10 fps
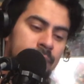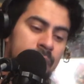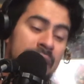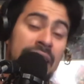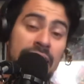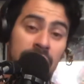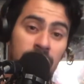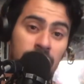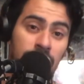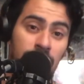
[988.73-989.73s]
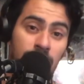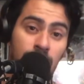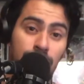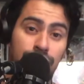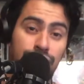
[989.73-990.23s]
he kills her
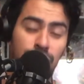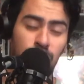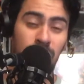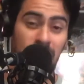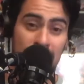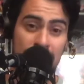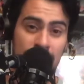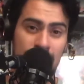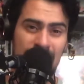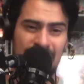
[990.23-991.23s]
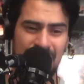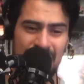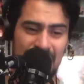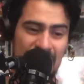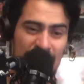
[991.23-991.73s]
brutally. Like
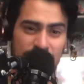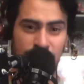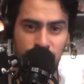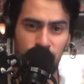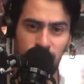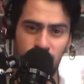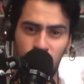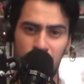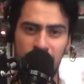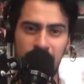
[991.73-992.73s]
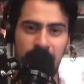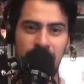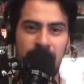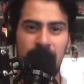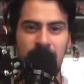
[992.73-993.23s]
stabs her through somewhere,
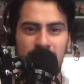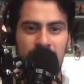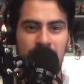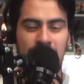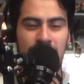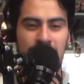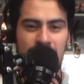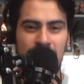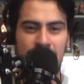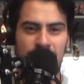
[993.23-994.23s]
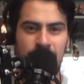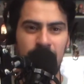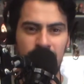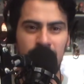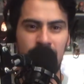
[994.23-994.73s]
like
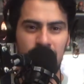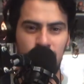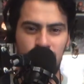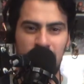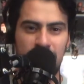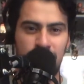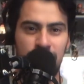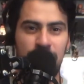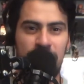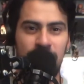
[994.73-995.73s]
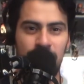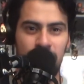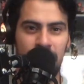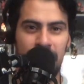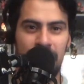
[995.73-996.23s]
through like some chainsaw
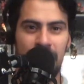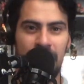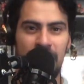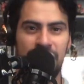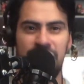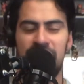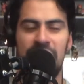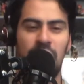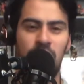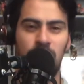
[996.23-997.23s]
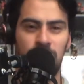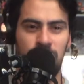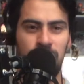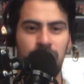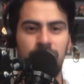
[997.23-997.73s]
thing, and she's like, "Oh,
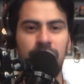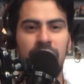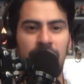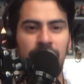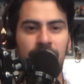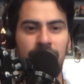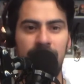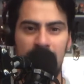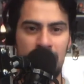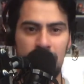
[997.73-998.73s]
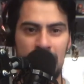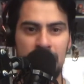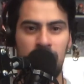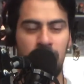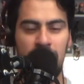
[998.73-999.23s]
you'll never find the
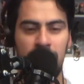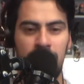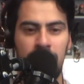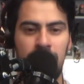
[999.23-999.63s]
baby or whatever."